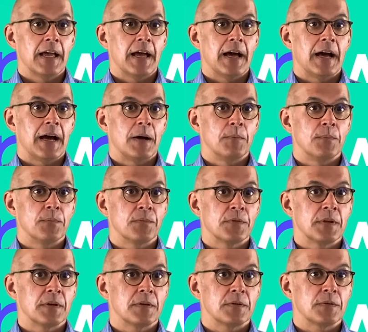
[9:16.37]

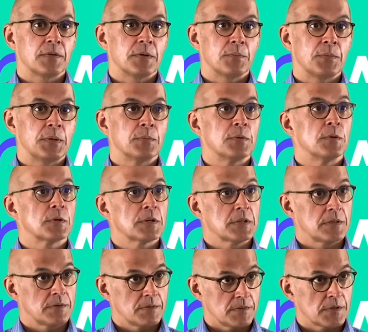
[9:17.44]
that people
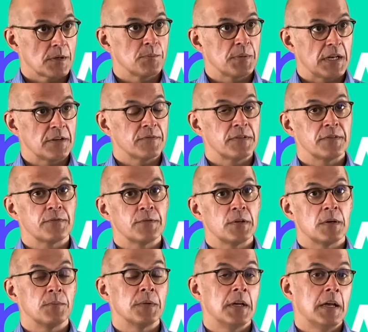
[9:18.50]
can benefit
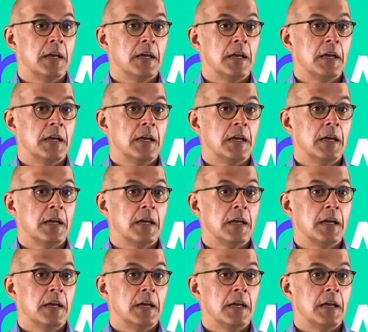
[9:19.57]
from.